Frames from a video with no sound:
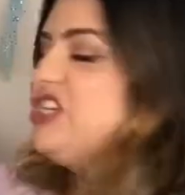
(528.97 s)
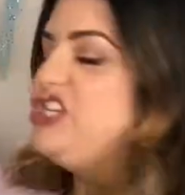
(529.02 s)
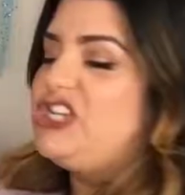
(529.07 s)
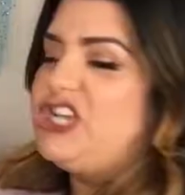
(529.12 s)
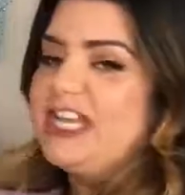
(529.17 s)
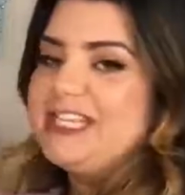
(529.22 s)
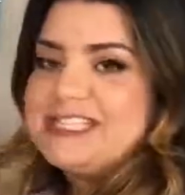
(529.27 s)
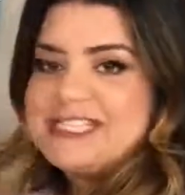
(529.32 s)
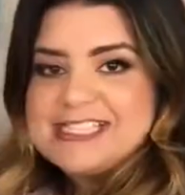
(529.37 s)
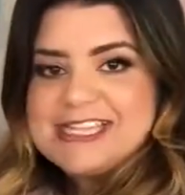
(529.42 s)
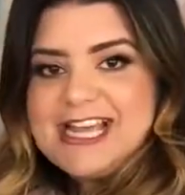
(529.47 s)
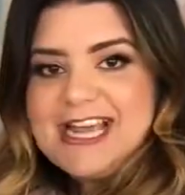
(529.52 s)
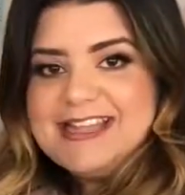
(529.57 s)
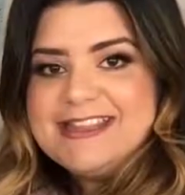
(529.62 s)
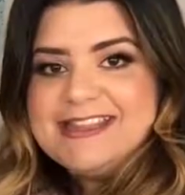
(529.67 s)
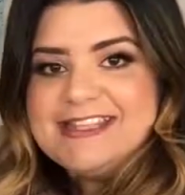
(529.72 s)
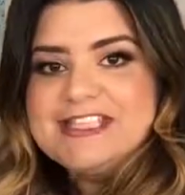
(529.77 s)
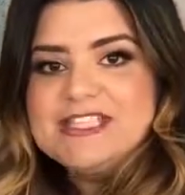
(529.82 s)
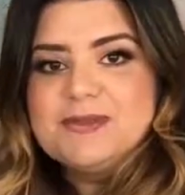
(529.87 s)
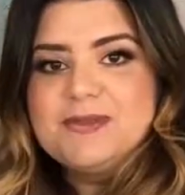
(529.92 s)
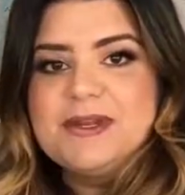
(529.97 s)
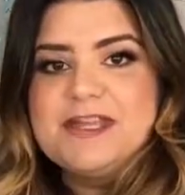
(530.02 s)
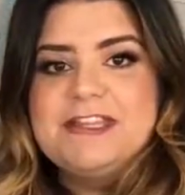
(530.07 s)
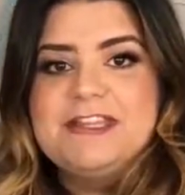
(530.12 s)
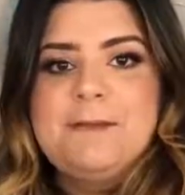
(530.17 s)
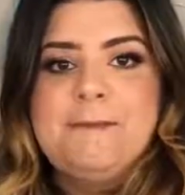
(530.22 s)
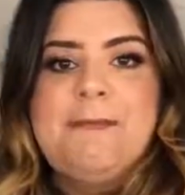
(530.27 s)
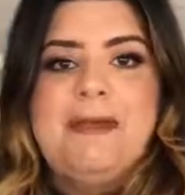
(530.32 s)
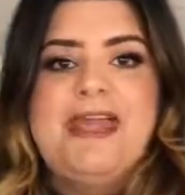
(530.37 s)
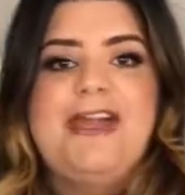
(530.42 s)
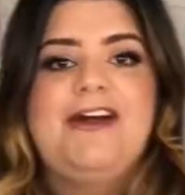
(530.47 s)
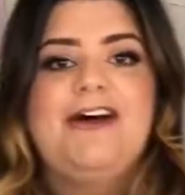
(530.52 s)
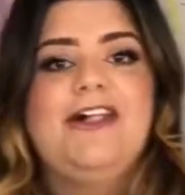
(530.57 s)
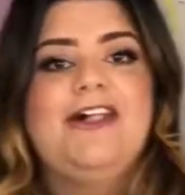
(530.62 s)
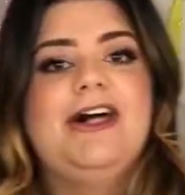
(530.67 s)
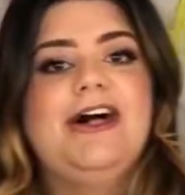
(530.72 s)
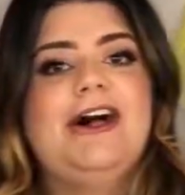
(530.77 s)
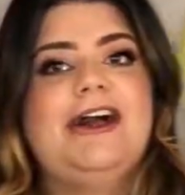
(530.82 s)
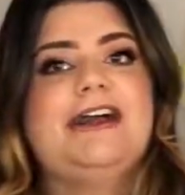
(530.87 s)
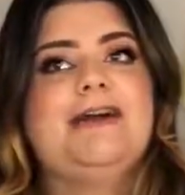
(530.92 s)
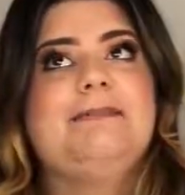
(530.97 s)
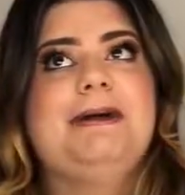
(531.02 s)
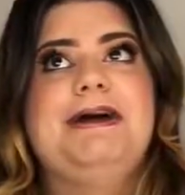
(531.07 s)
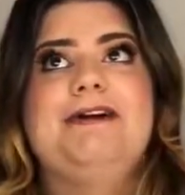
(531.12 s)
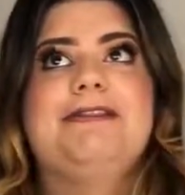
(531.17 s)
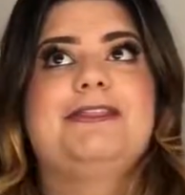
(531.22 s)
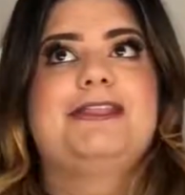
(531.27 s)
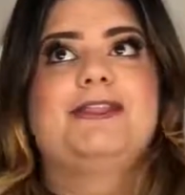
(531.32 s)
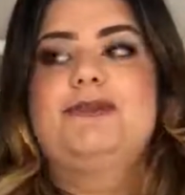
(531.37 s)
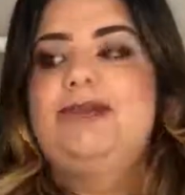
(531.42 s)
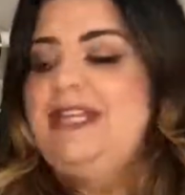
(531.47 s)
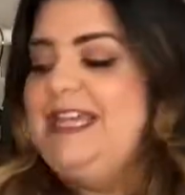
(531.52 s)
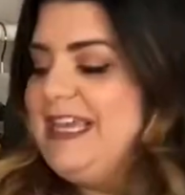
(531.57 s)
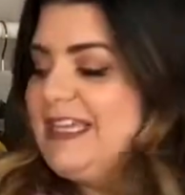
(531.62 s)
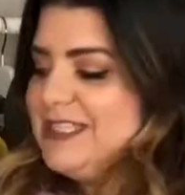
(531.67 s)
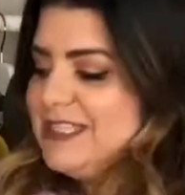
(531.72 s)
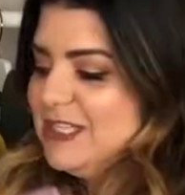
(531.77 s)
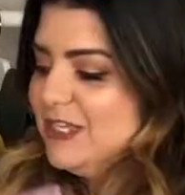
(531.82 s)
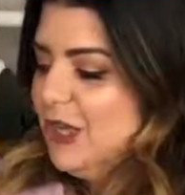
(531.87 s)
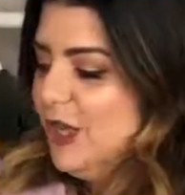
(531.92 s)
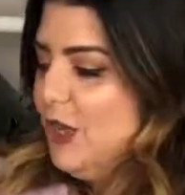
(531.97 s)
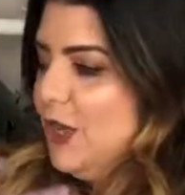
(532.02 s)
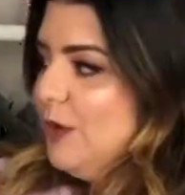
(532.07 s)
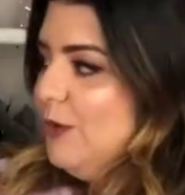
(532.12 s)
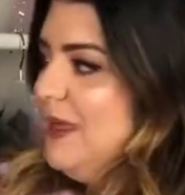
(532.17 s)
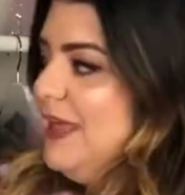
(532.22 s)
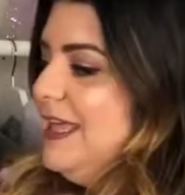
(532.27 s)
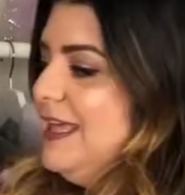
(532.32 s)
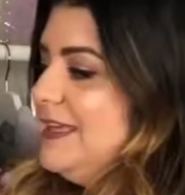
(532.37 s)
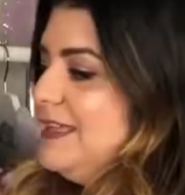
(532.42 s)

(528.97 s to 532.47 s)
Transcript: just got this one in the mail about 3 days ago.